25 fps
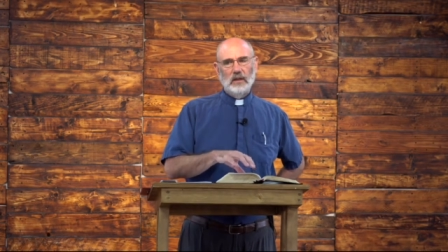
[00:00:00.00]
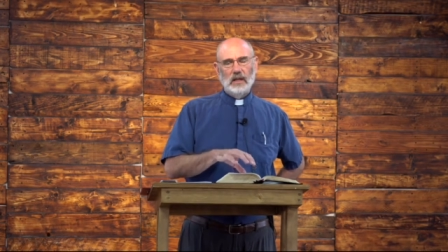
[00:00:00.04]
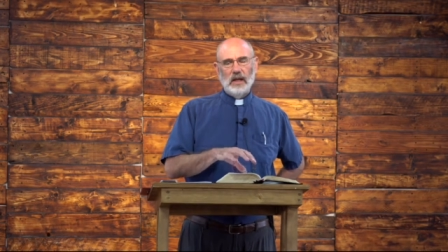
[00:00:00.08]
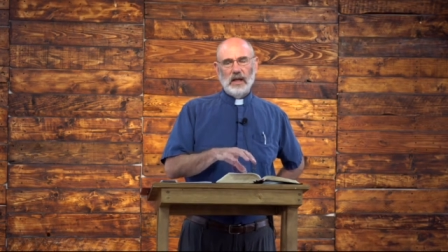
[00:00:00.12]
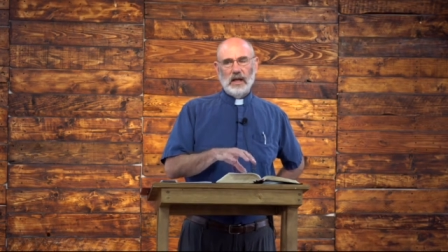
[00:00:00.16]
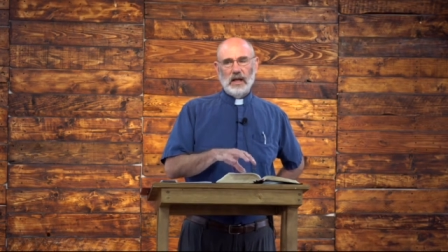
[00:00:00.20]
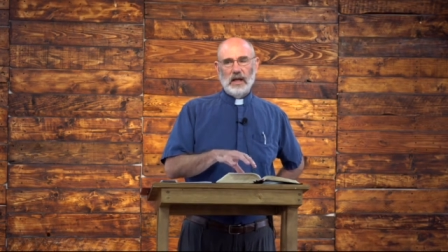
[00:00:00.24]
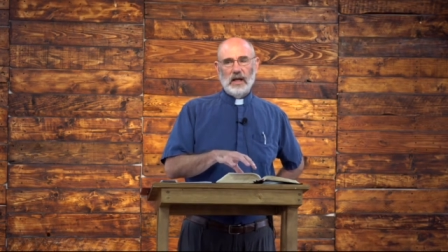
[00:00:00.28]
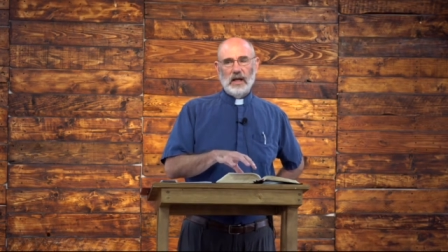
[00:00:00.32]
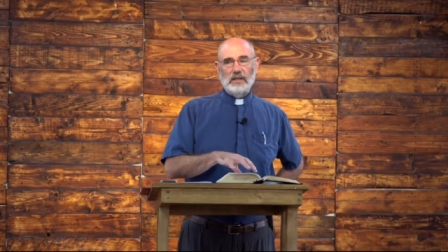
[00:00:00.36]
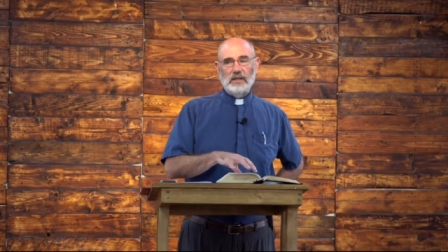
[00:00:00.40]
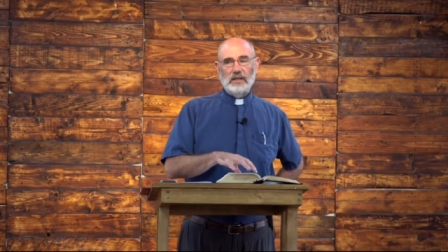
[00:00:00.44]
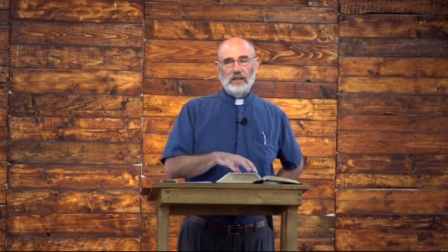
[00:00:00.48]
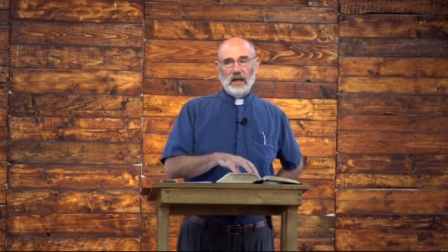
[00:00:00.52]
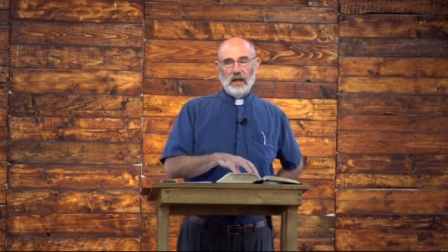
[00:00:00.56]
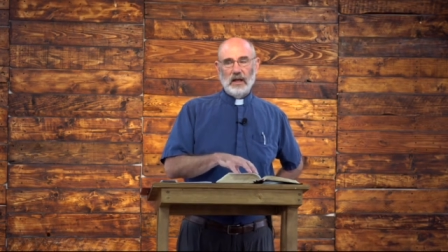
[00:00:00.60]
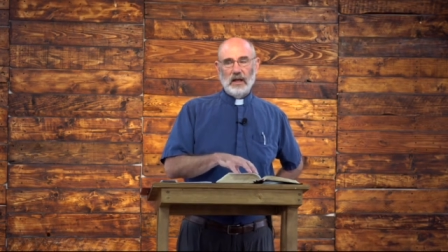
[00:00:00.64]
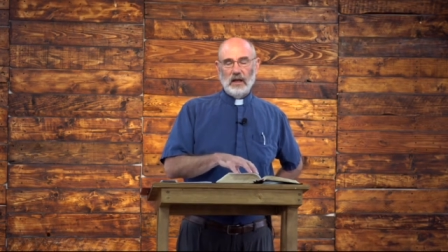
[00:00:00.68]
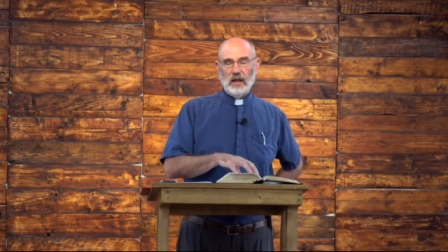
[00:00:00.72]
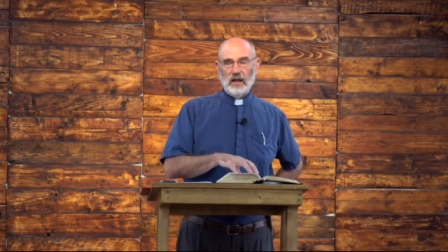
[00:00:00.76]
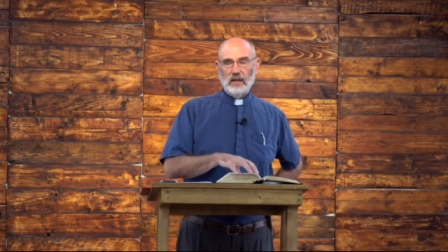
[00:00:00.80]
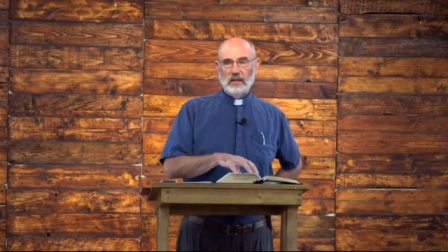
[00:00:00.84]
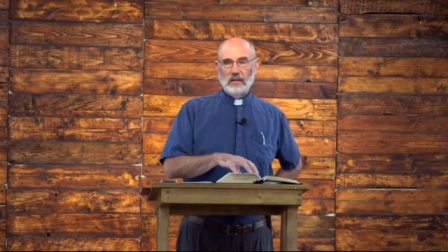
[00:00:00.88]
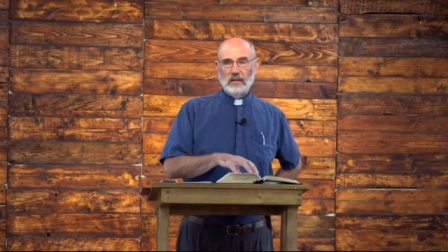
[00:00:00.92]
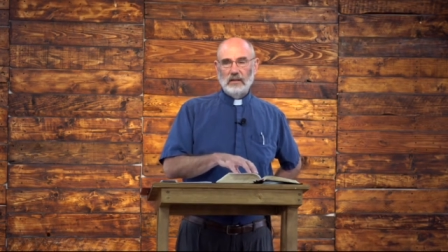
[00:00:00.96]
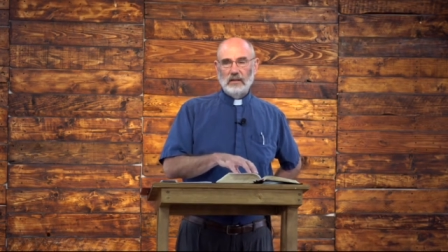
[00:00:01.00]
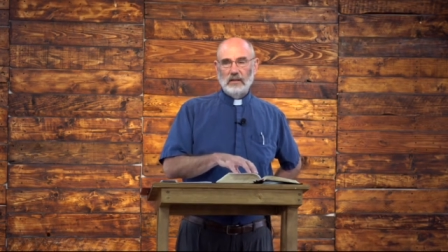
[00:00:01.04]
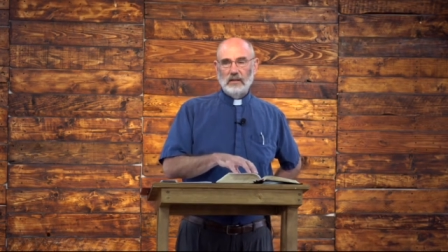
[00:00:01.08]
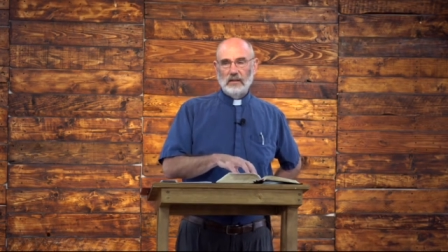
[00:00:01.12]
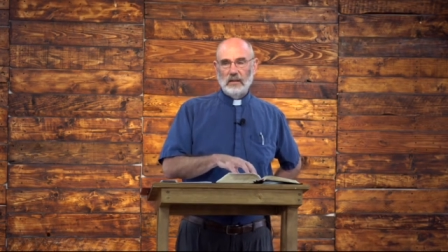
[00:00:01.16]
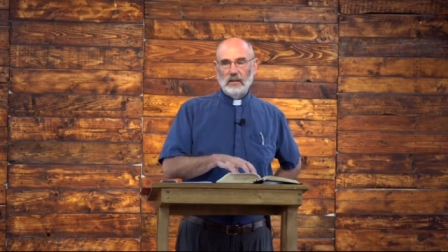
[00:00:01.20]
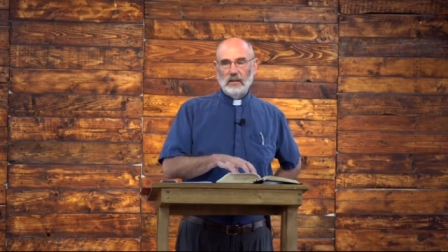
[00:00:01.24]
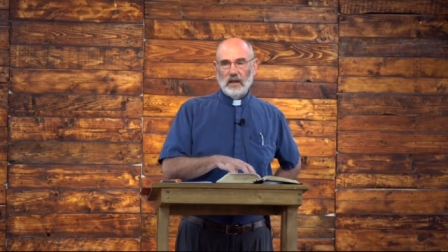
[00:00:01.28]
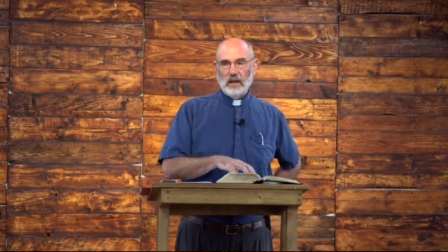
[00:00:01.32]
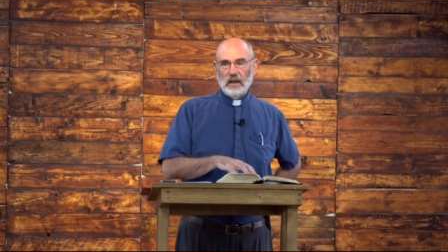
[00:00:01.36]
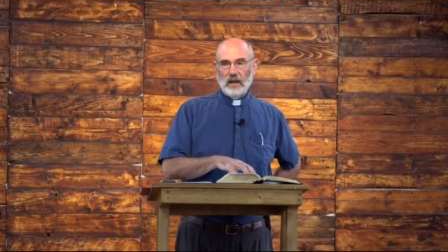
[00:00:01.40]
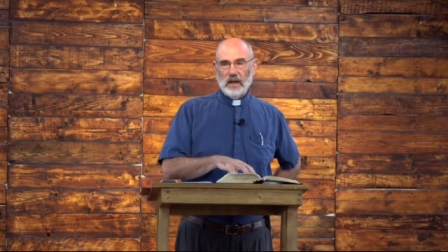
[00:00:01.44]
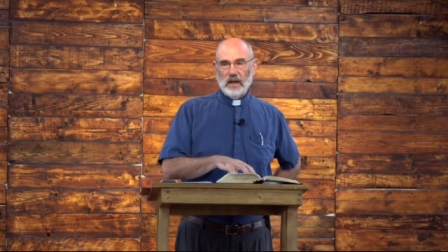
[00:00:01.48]
as
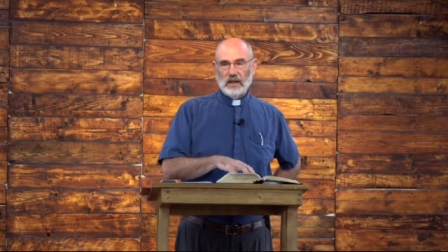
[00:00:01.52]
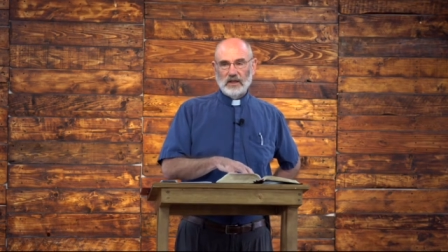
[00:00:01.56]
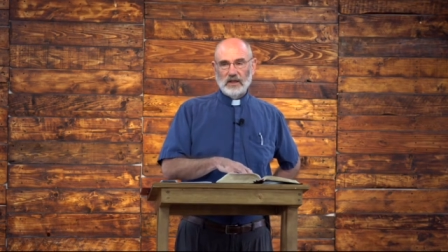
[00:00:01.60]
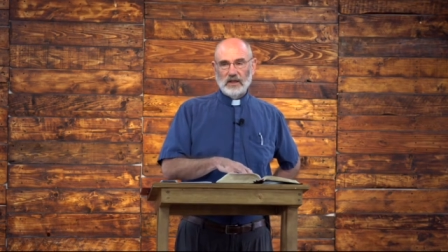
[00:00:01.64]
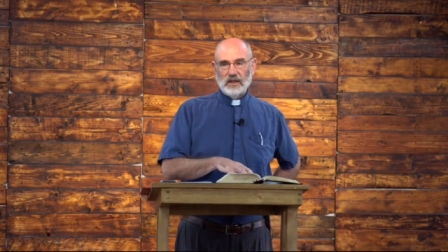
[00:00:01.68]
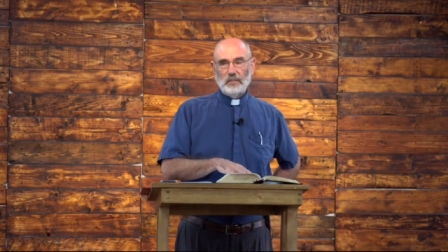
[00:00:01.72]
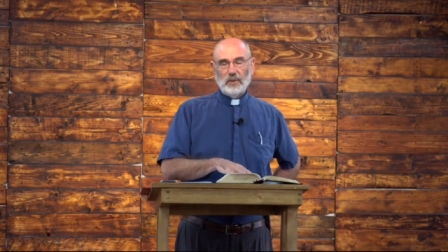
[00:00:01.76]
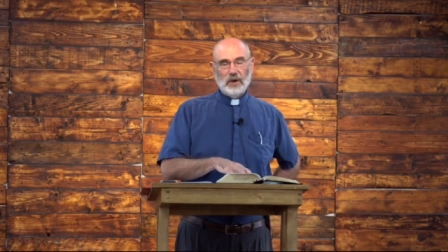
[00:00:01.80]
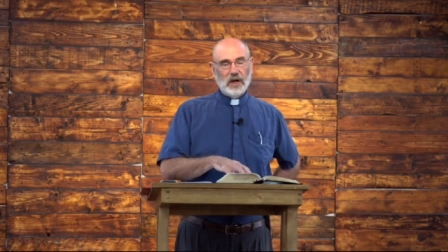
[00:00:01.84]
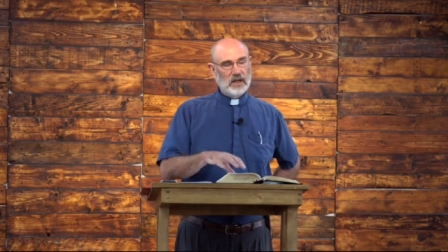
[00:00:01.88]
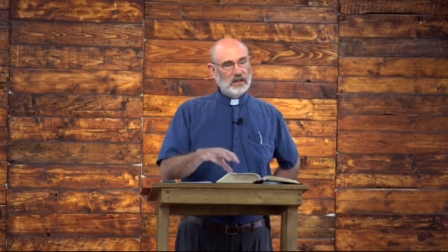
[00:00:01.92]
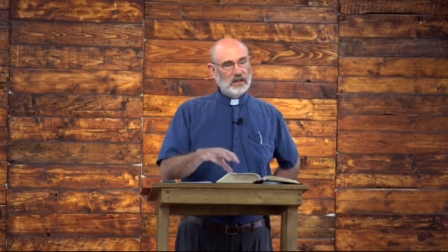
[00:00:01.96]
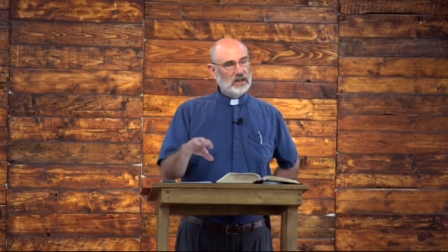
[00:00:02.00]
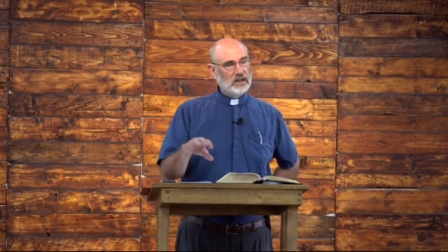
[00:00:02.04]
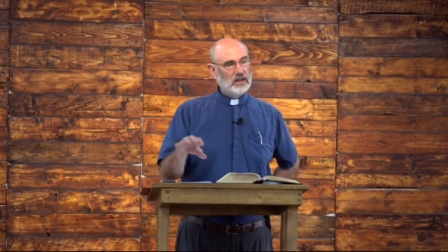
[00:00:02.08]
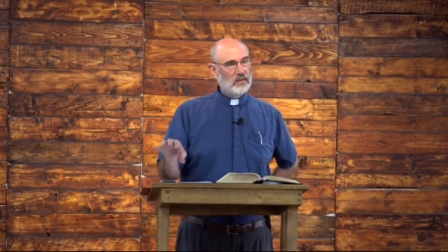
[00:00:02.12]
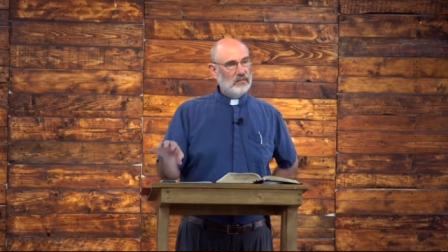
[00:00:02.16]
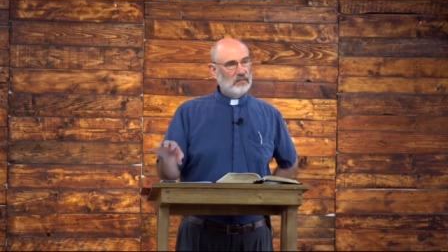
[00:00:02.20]
a process of